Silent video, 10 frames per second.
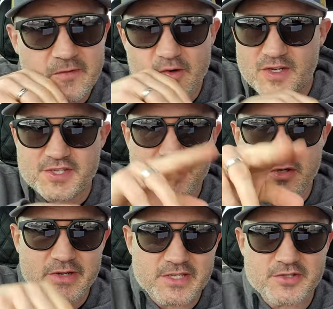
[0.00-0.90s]
fresh
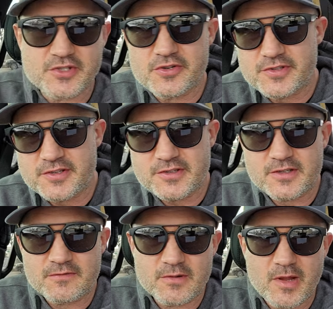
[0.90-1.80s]
squeezed
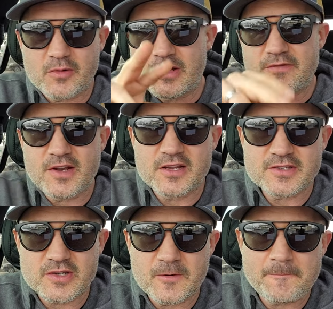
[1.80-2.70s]
juices for my wife and I,
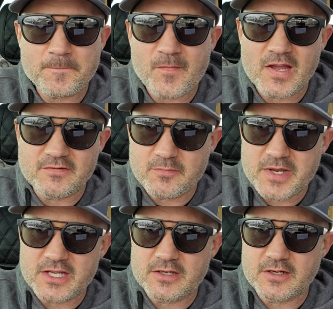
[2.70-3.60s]
so I have a
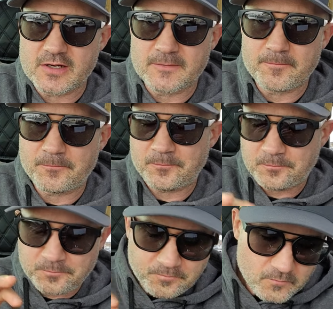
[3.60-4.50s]
minute here.
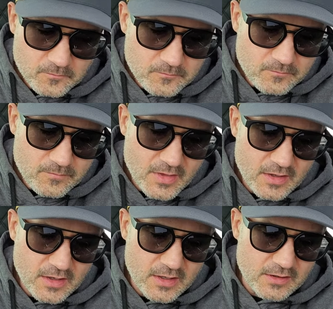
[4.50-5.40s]

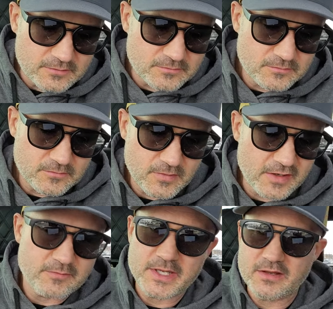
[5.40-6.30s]
Uh,
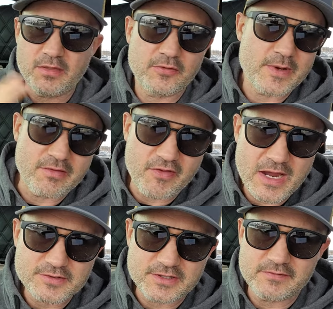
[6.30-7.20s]
I've made
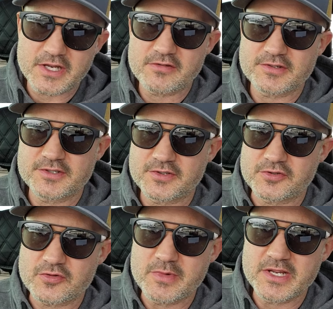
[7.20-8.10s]
3,000 videos on
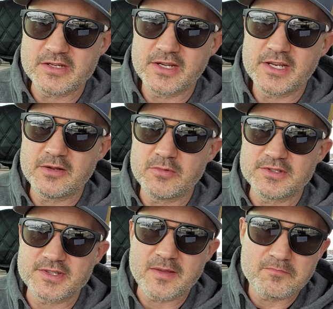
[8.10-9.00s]
social media. Any
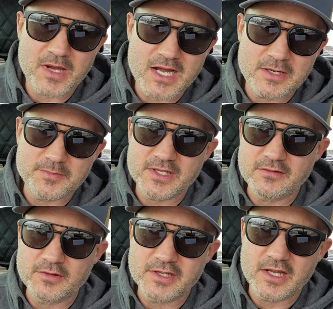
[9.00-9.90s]
ones that bombed
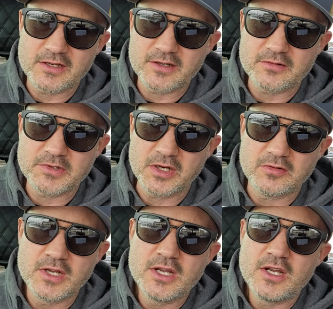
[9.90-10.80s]
and only got, you
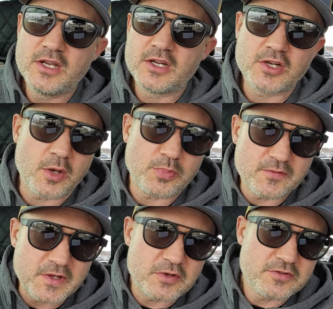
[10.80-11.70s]
know, a couple
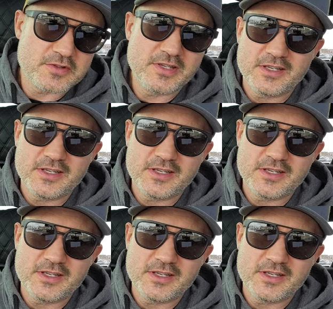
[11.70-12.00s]
views,